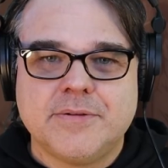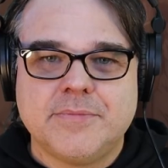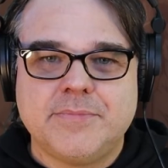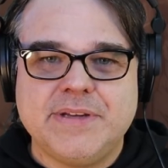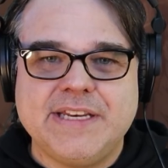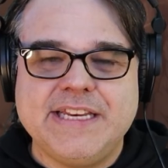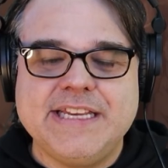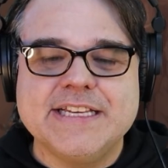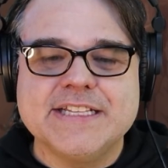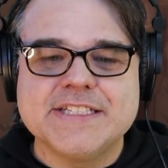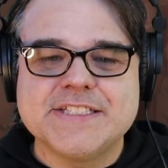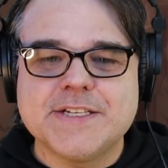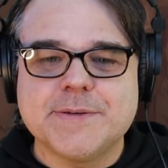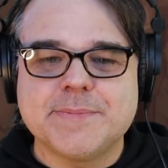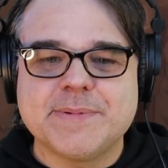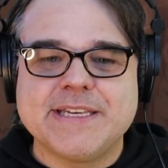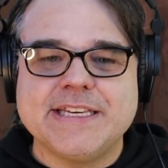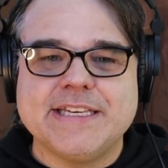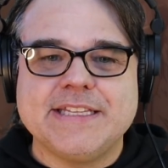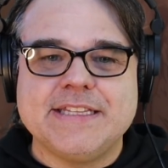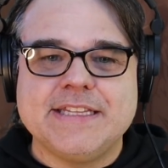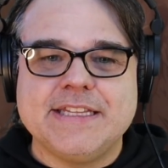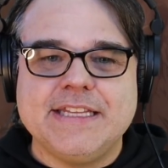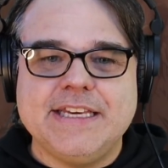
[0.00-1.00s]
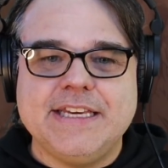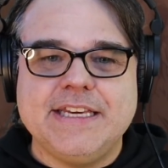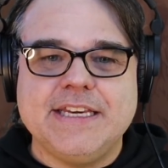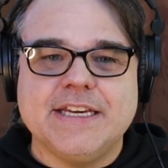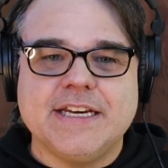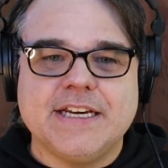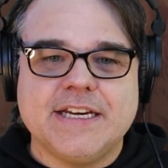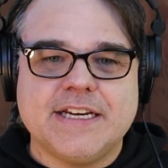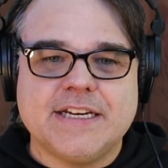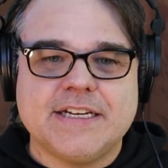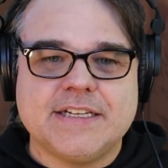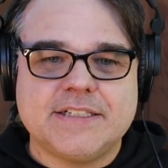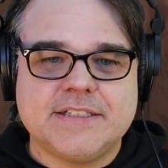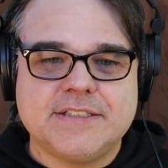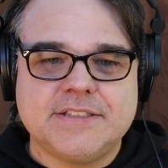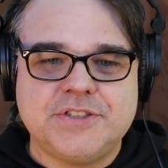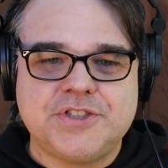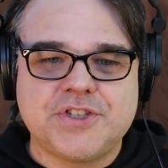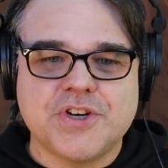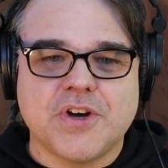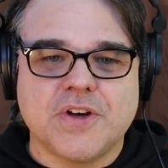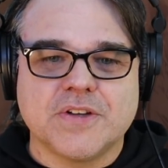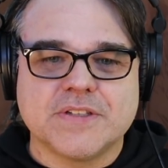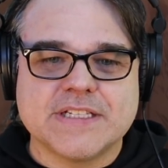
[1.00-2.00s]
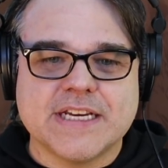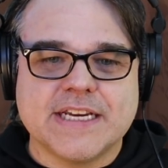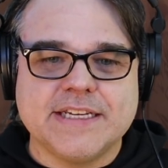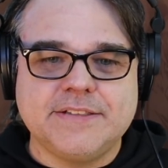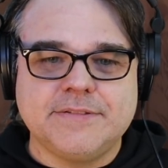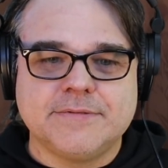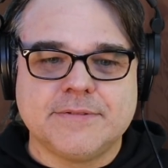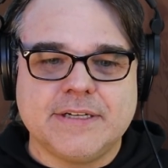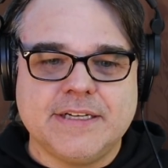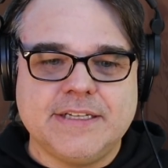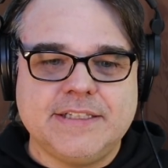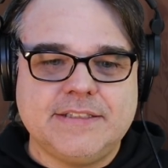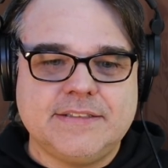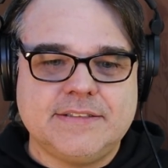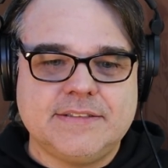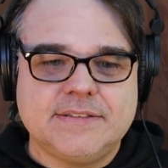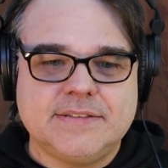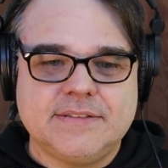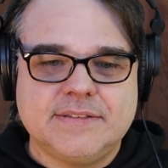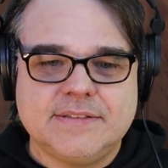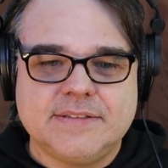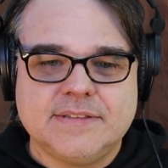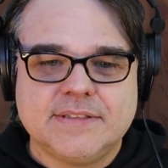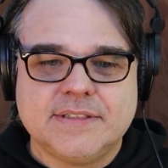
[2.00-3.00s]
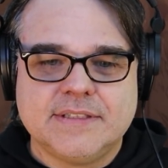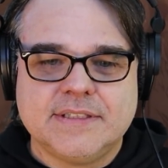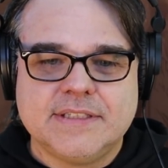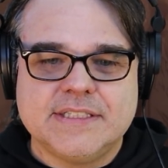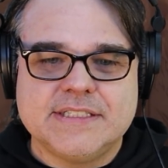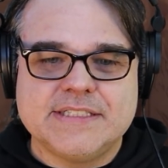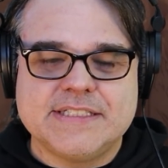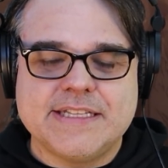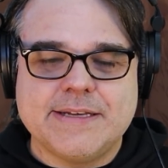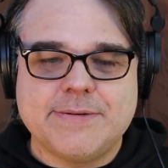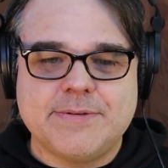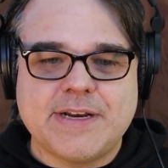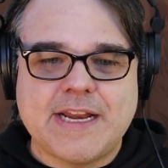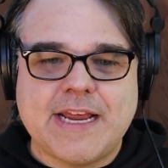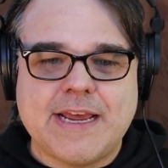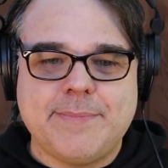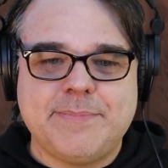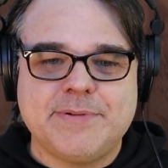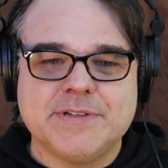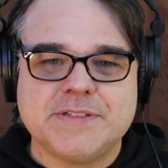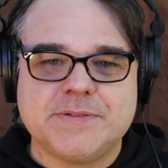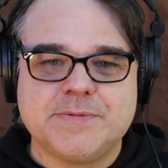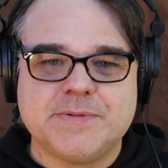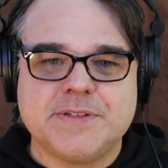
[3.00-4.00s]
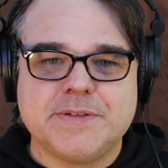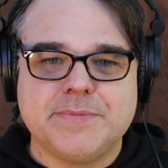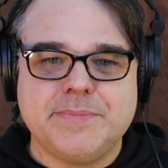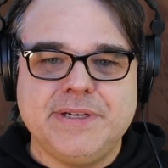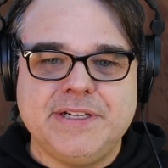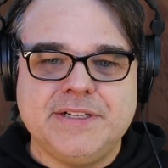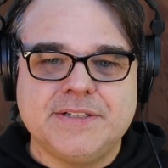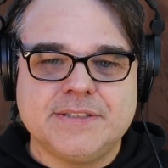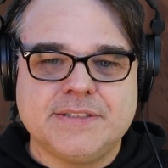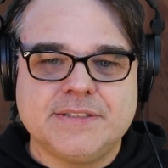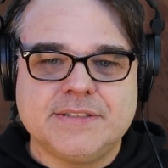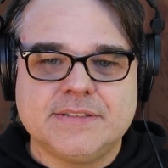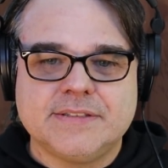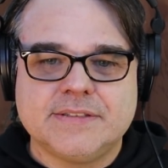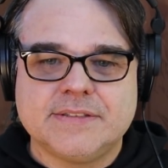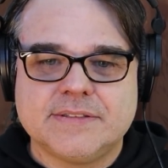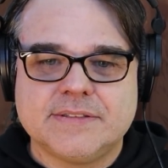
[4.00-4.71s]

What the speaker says: But he ends up getting the Jaw Titan, right? Isn't that what happens with Amir?